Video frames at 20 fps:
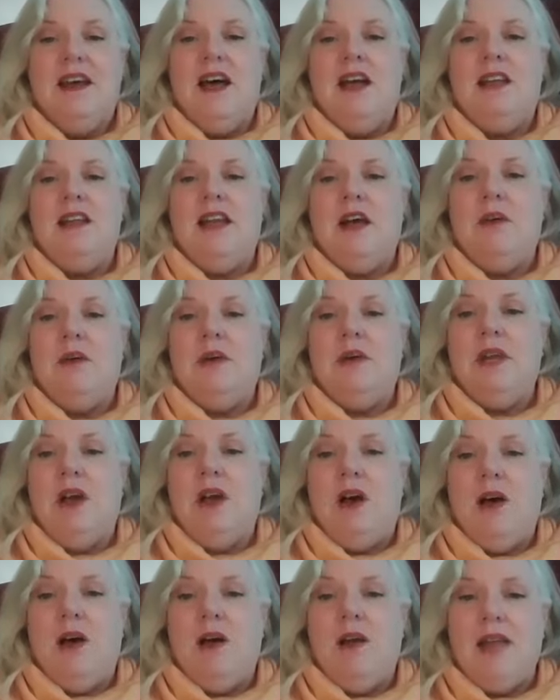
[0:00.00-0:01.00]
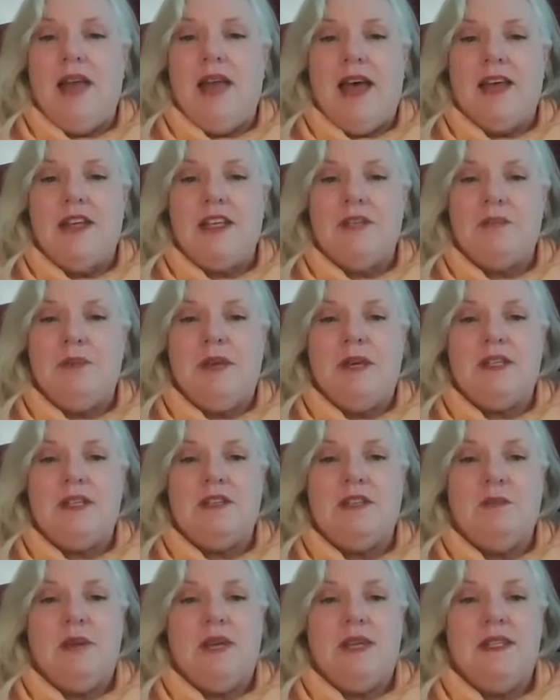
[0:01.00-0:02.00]
allowing all
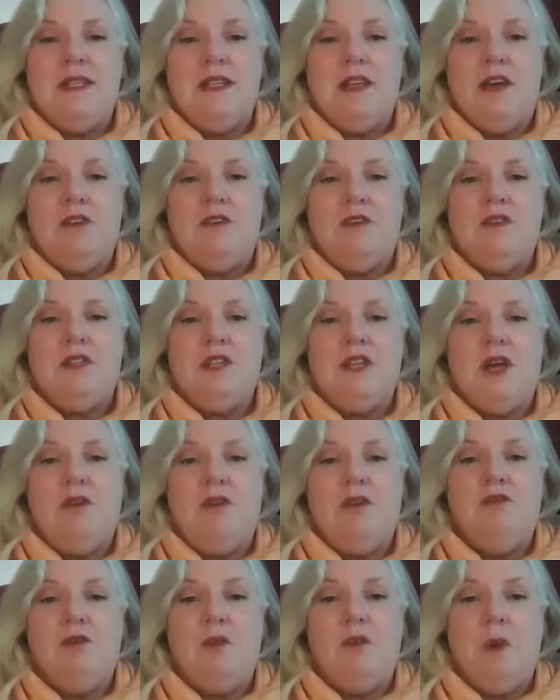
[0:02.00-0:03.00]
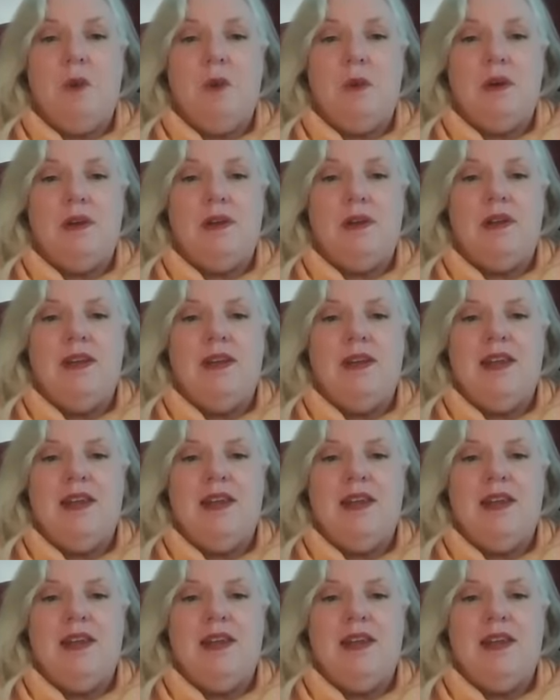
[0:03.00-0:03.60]
aspects of myself to come forward